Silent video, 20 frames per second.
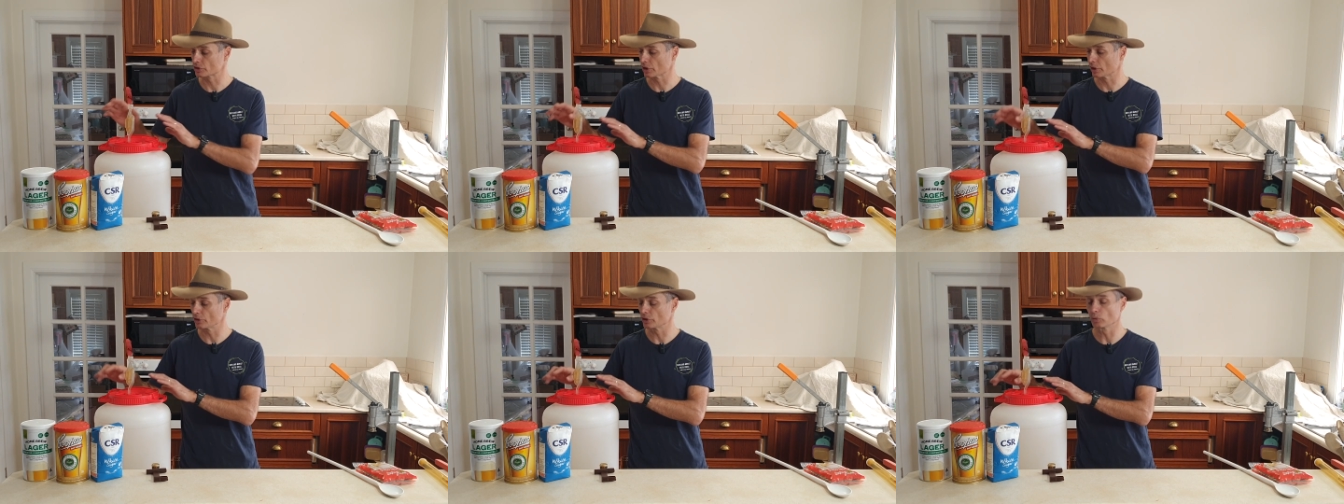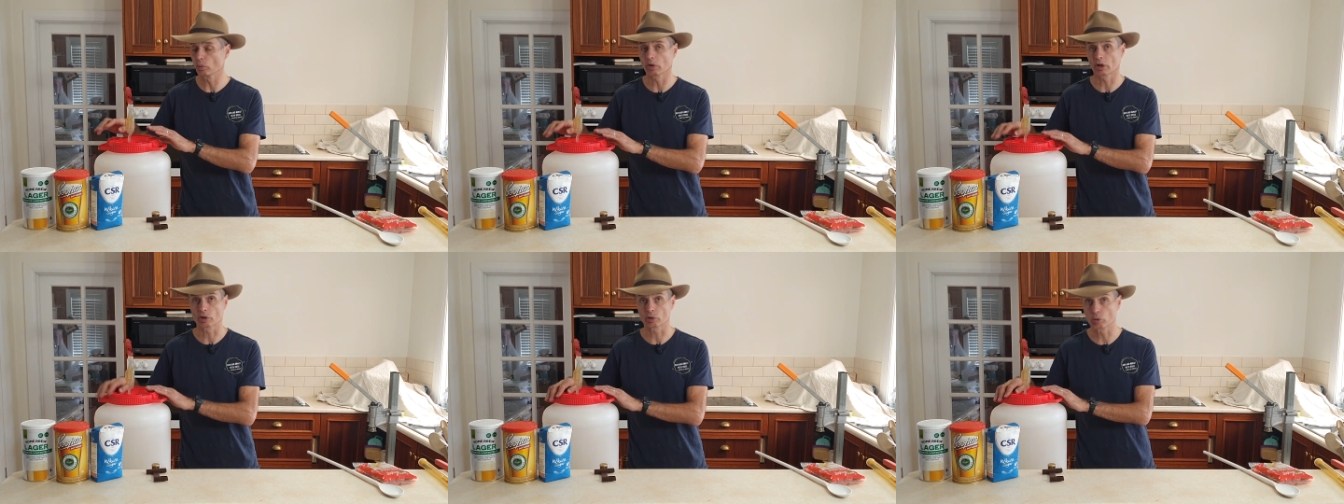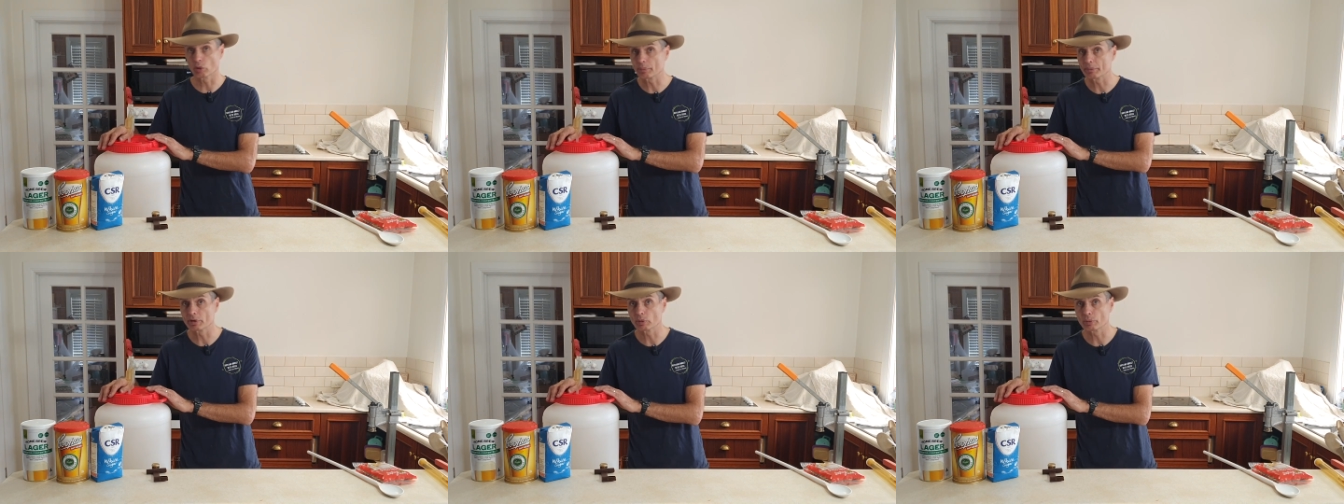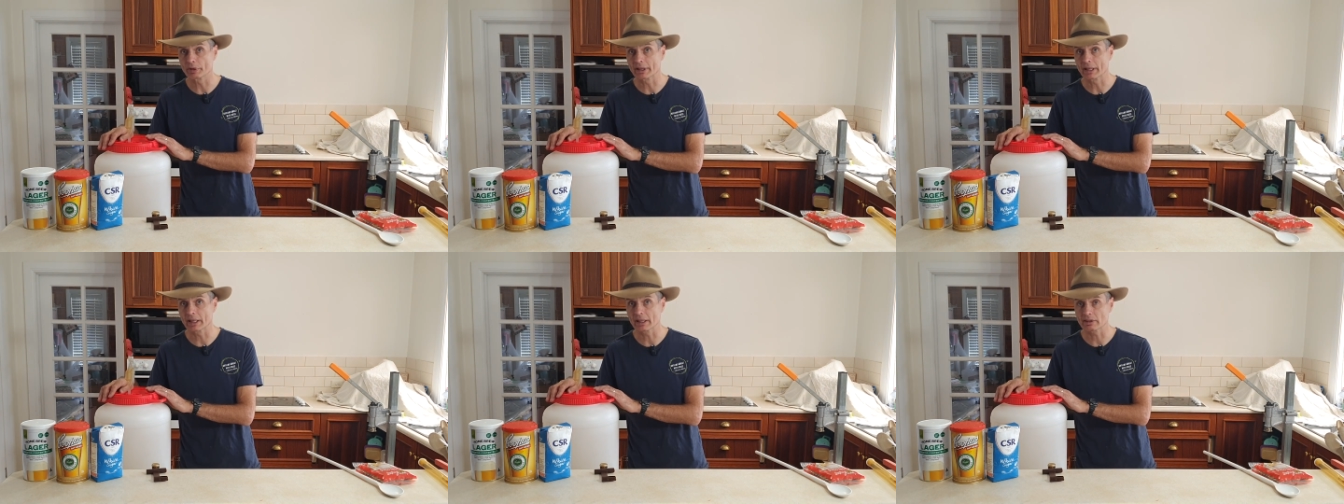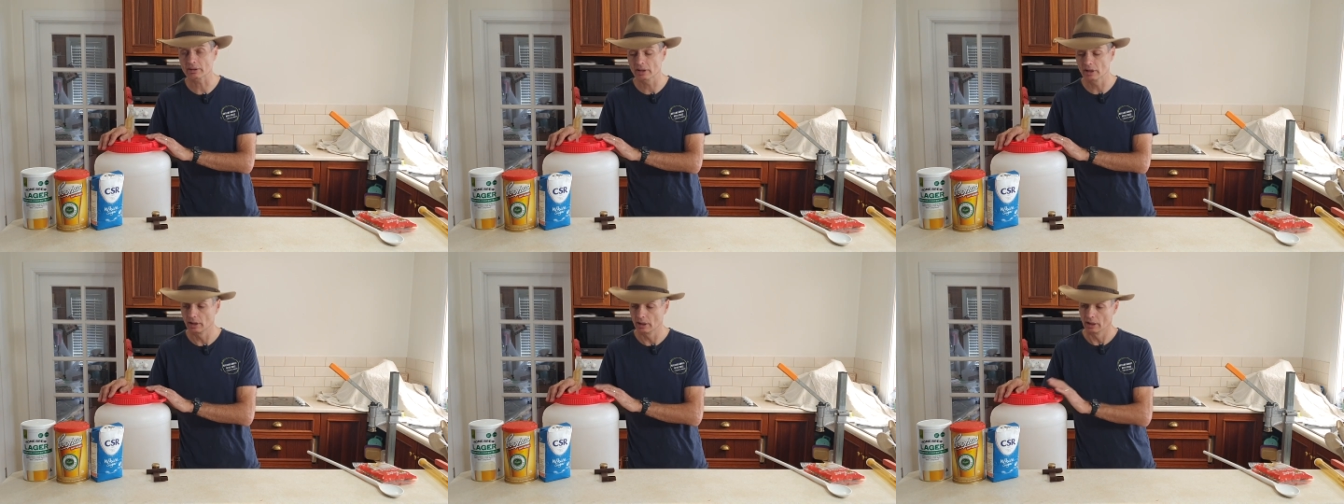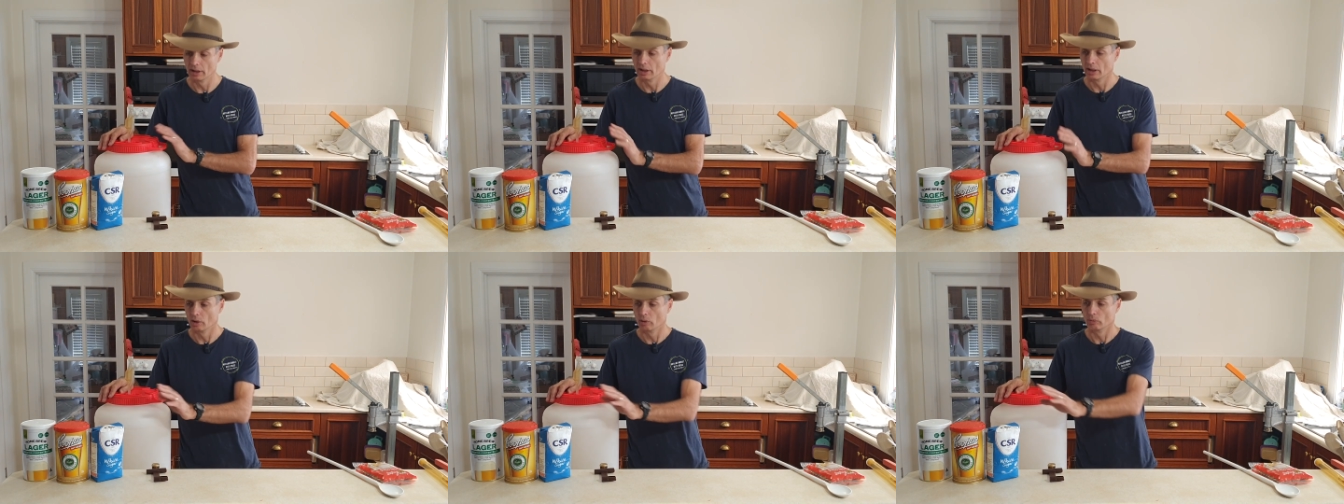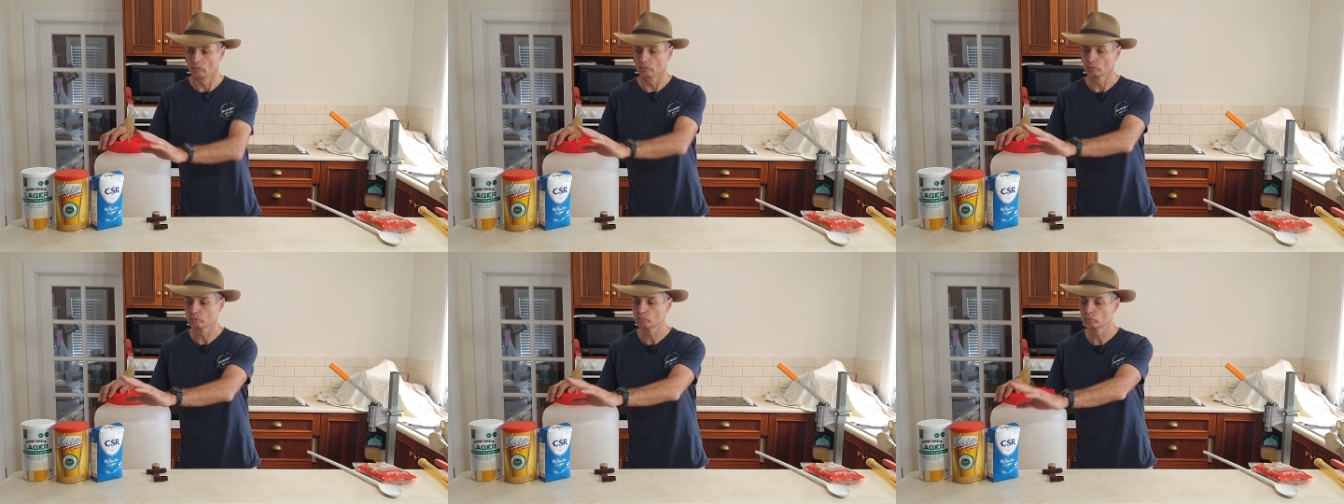show you what equipment we need,
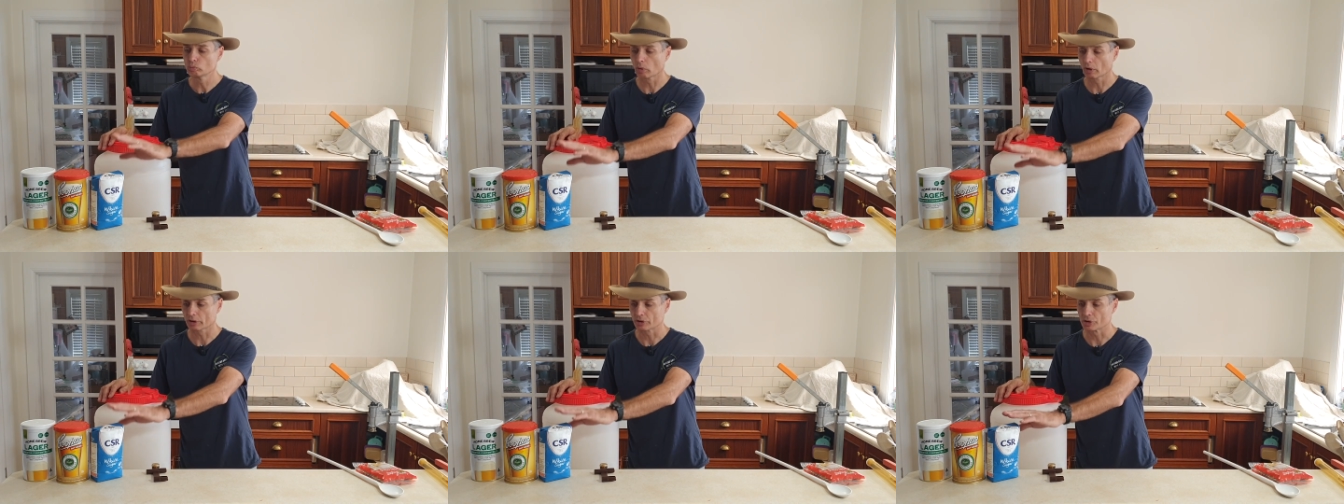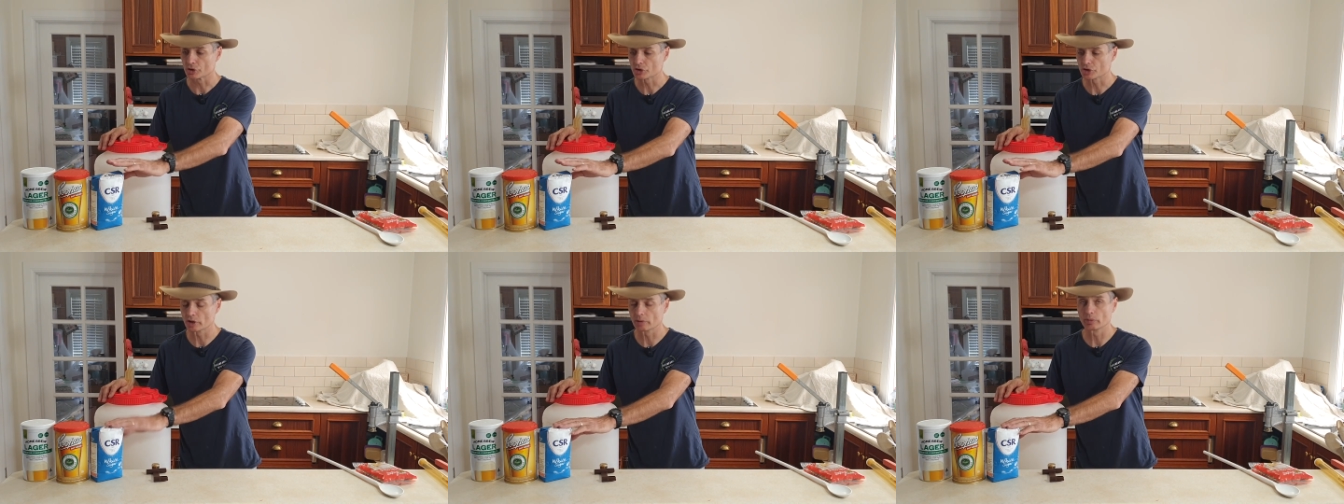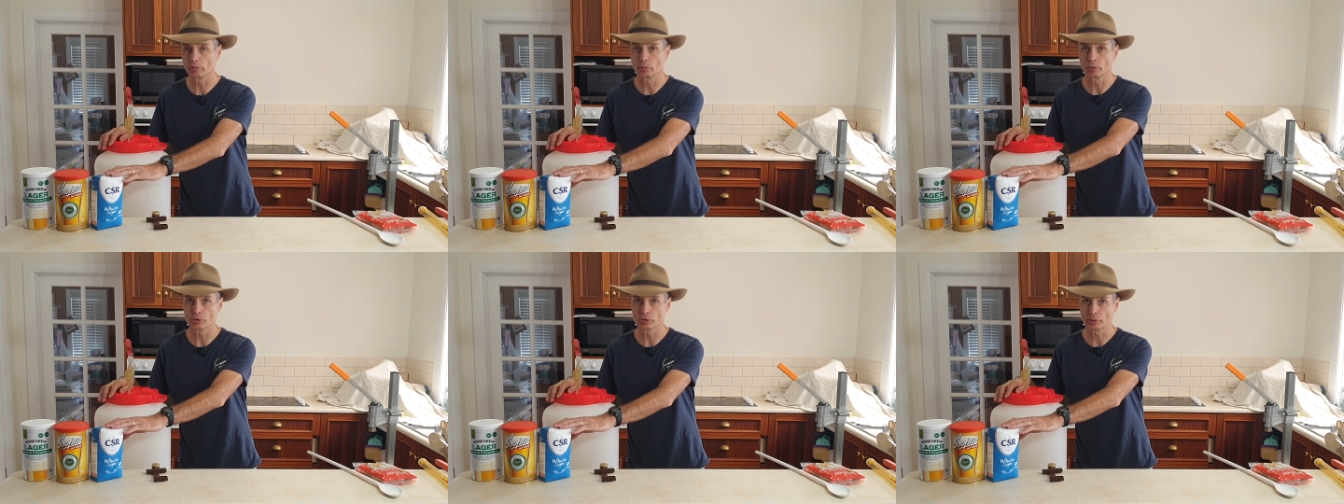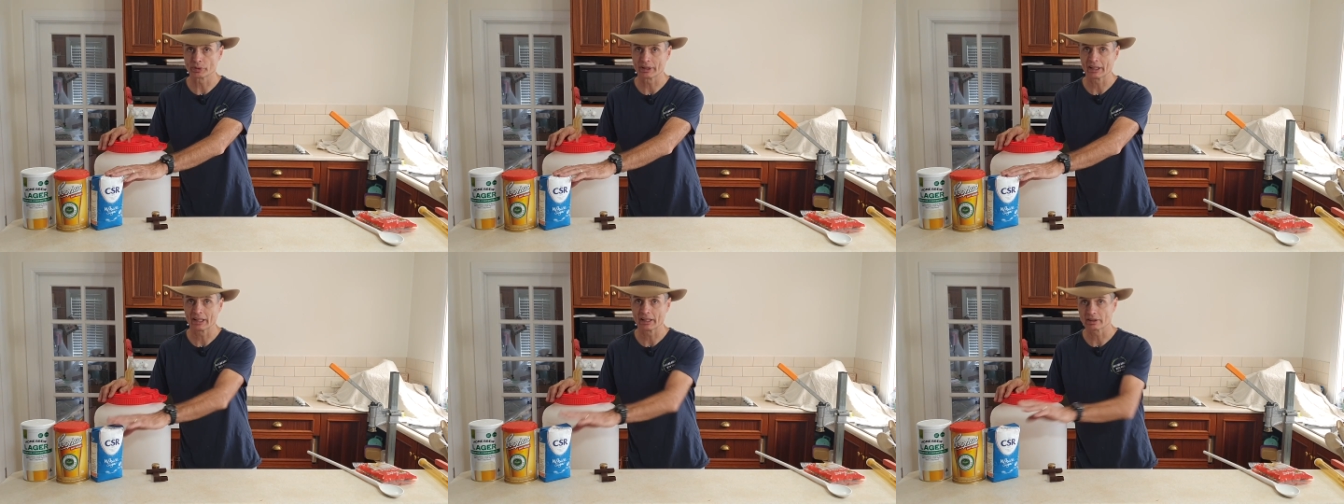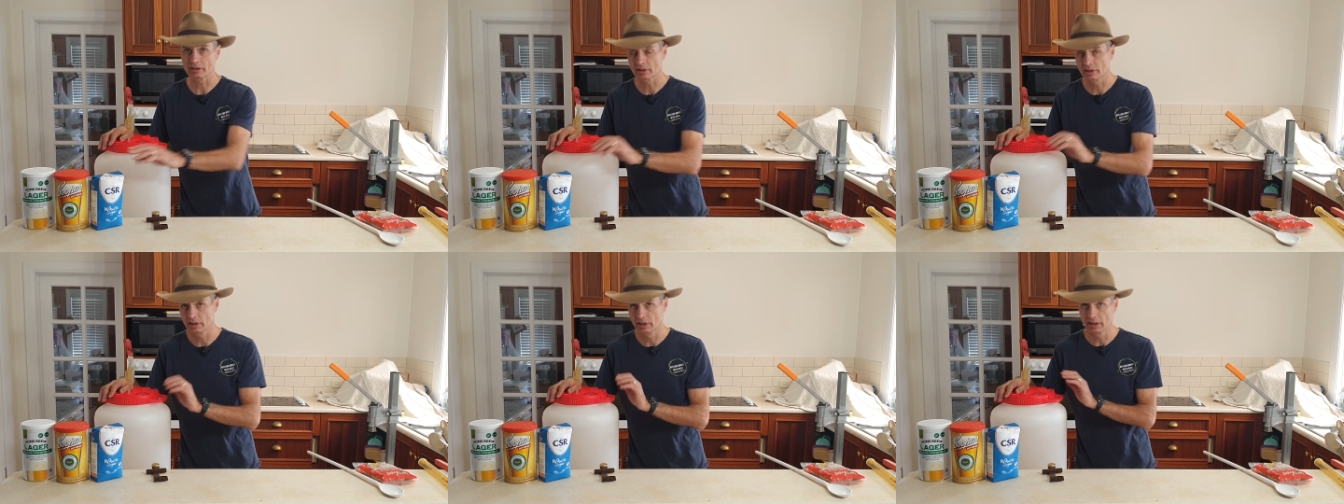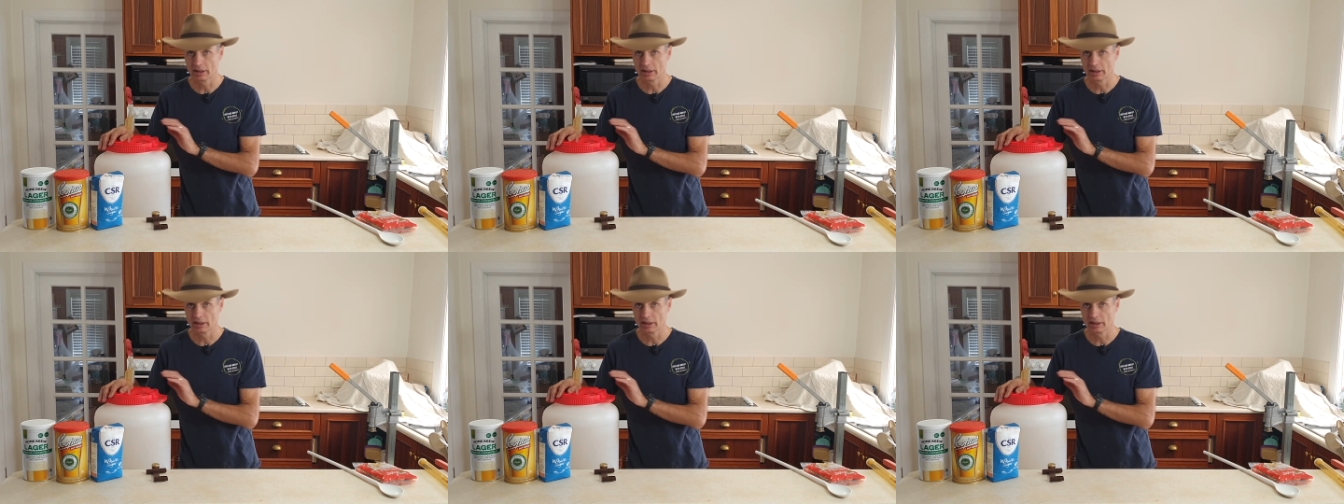what consumables we need,